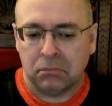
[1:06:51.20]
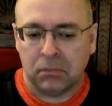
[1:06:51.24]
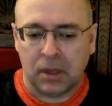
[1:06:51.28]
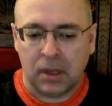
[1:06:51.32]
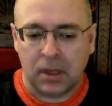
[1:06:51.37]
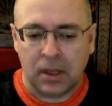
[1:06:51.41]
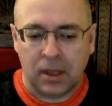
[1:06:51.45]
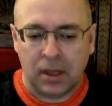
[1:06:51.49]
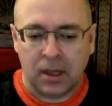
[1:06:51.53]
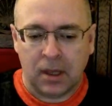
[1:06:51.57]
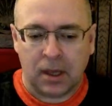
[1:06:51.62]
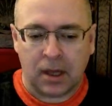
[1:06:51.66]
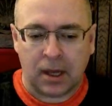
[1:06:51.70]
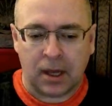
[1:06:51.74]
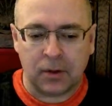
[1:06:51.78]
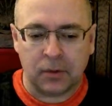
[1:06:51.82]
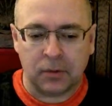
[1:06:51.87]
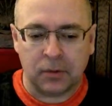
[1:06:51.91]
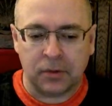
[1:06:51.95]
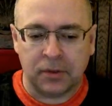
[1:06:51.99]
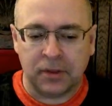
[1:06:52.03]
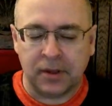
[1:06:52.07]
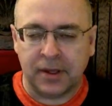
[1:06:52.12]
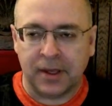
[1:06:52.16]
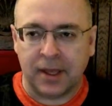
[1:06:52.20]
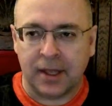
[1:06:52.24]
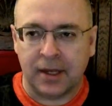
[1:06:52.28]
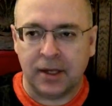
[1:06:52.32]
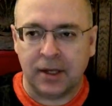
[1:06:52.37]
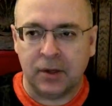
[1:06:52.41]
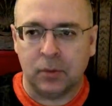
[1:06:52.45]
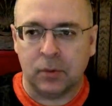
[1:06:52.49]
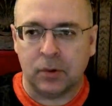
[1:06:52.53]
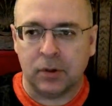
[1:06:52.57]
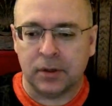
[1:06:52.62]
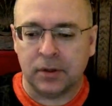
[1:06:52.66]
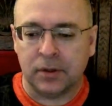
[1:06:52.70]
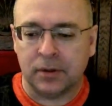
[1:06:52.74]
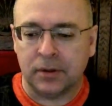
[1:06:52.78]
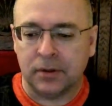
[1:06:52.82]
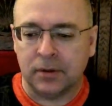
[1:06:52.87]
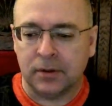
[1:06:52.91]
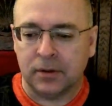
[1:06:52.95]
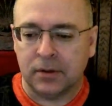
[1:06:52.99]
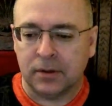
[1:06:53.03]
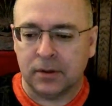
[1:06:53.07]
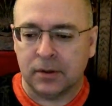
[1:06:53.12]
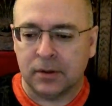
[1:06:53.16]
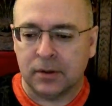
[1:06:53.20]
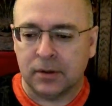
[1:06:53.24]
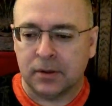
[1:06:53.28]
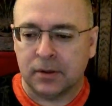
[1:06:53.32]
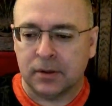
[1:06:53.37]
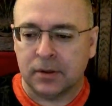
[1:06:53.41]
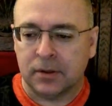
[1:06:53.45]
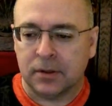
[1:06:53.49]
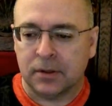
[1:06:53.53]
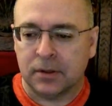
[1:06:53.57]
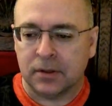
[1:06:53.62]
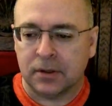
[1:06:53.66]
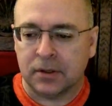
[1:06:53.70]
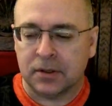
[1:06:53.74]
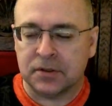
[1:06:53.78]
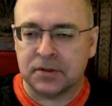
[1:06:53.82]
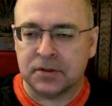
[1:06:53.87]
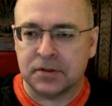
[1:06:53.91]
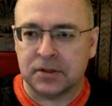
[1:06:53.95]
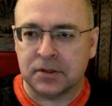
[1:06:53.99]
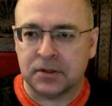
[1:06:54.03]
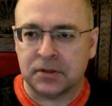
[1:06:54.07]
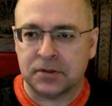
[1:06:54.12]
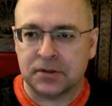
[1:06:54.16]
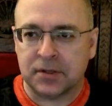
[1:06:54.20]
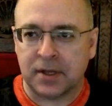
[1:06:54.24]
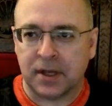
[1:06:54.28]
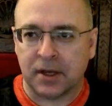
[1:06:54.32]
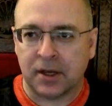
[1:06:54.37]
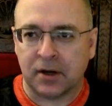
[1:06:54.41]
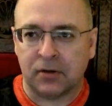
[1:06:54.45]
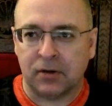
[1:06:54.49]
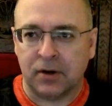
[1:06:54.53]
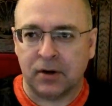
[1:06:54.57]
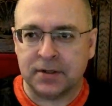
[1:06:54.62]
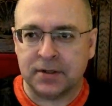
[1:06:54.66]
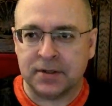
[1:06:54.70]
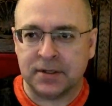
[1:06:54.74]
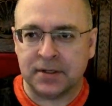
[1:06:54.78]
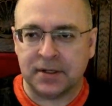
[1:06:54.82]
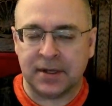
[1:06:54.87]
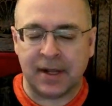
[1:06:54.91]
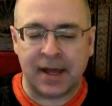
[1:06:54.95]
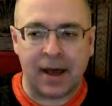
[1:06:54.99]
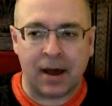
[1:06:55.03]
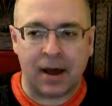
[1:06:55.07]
I don't think anyone considers that crazy now.